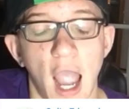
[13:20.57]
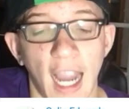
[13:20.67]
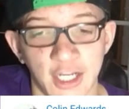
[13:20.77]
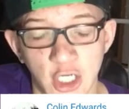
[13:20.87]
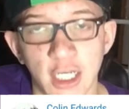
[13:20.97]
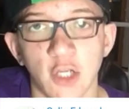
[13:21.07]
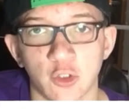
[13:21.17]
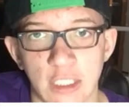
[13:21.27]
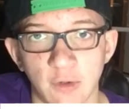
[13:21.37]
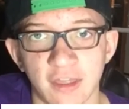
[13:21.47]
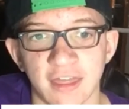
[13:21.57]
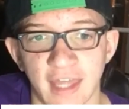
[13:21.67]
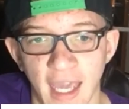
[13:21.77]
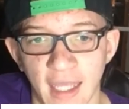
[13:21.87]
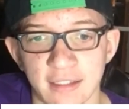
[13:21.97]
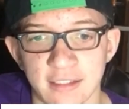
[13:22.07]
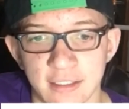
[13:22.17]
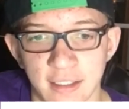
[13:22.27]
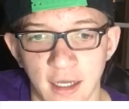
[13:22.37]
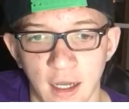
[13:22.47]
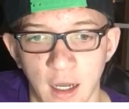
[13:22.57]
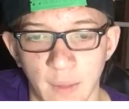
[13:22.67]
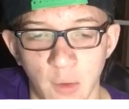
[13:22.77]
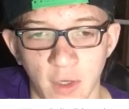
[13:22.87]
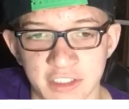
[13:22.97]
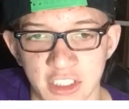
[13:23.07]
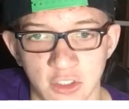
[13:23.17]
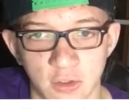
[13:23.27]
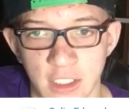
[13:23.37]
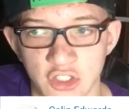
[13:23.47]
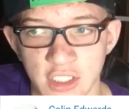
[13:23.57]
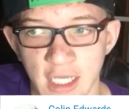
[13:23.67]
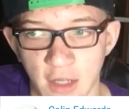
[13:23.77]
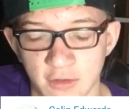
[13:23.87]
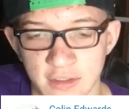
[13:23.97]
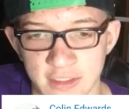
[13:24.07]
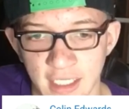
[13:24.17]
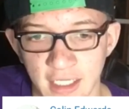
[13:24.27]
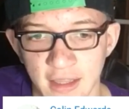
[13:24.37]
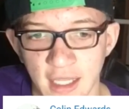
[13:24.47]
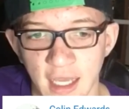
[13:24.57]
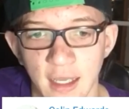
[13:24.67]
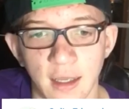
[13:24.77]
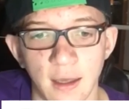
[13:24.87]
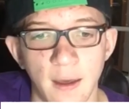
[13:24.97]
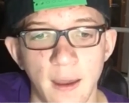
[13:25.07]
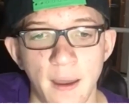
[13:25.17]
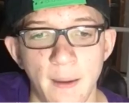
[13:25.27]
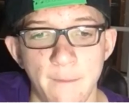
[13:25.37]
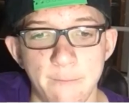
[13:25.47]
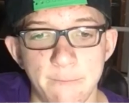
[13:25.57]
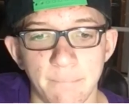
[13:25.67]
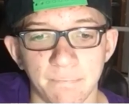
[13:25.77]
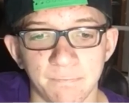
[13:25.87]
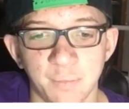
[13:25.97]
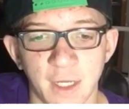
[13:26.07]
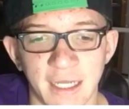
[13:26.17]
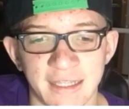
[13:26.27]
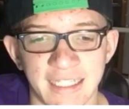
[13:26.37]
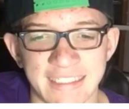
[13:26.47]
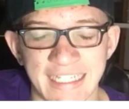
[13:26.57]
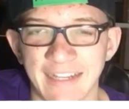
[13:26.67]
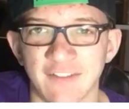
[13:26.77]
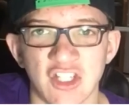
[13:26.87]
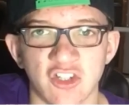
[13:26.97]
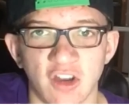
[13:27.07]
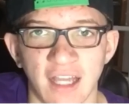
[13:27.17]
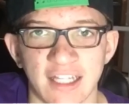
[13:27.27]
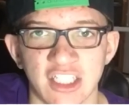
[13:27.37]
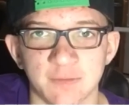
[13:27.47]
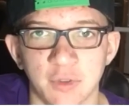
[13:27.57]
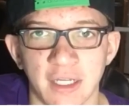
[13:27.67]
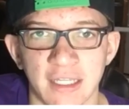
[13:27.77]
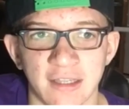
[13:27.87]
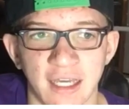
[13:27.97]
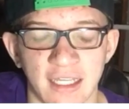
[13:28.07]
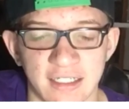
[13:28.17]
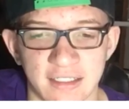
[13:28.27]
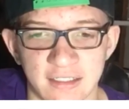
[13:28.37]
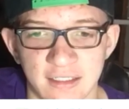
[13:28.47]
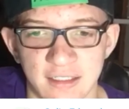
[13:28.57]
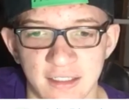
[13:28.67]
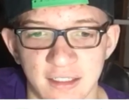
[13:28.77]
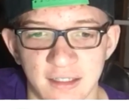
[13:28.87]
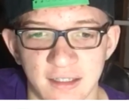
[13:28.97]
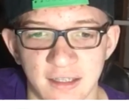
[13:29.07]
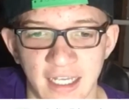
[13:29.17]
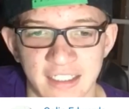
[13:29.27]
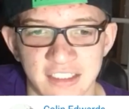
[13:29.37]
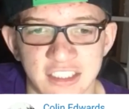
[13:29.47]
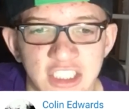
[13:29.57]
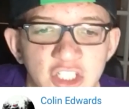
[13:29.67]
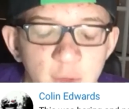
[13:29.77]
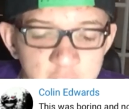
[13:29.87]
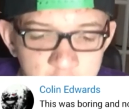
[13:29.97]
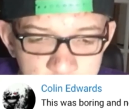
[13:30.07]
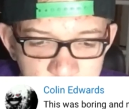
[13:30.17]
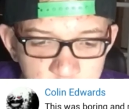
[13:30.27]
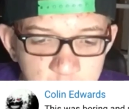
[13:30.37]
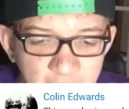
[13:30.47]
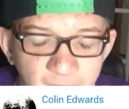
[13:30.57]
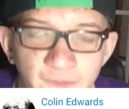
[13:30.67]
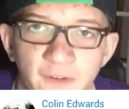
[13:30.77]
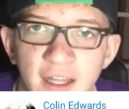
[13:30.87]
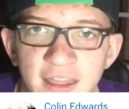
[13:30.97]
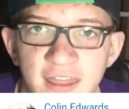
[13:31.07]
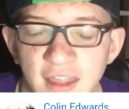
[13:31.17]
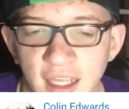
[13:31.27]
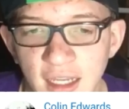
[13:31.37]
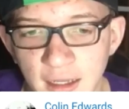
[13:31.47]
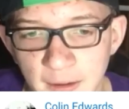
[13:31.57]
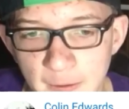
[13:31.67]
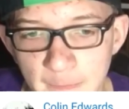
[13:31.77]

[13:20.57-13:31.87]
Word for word: I could agree with that. Um, it wasn't cringy. I'll take that. But they didn't even try. They just put in like, like YouTube is supposed to be like a fun thing